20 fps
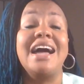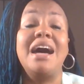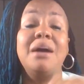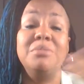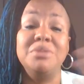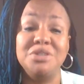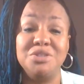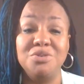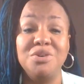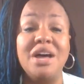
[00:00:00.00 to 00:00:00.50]
I'm
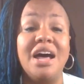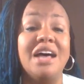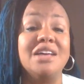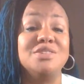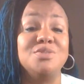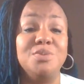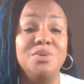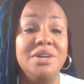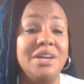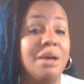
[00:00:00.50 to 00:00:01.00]
going to do
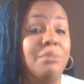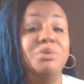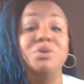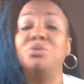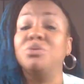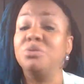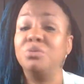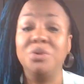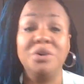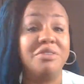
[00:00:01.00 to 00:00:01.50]
God's will, and I'm going to
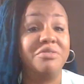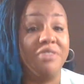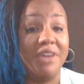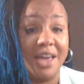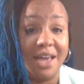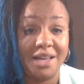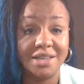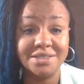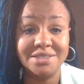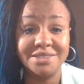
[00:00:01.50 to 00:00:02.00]
do it real
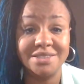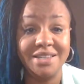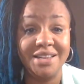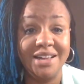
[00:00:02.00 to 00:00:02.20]
fast.